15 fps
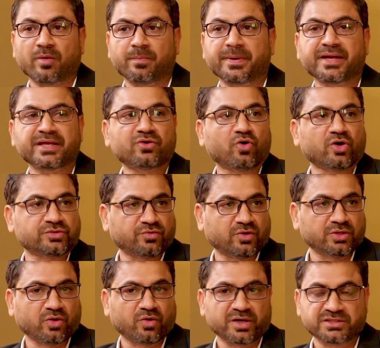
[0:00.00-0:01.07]
operating cost
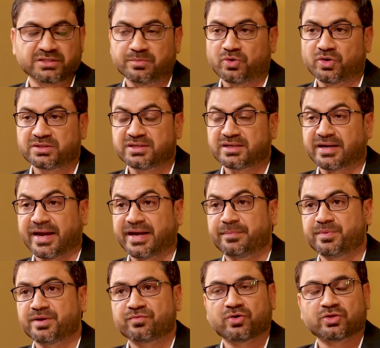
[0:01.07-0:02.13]
for the organization, because it's a
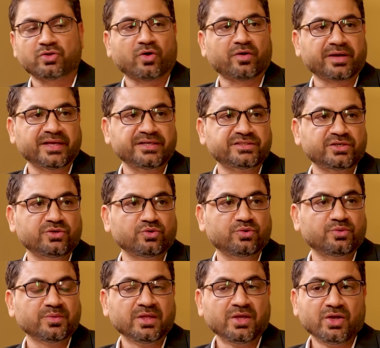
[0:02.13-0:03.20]
nightmare for the organization
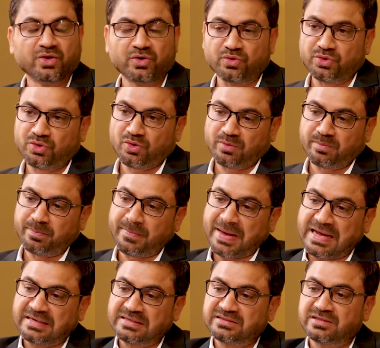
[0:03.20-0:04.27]
to you know,
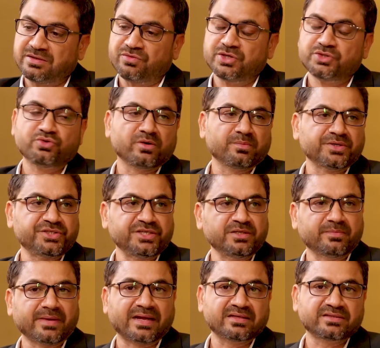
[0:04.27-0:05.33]
manage the virtual
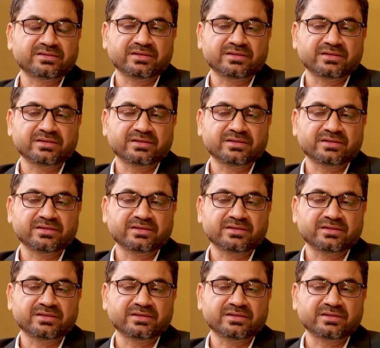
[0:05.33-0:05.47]
machine, manage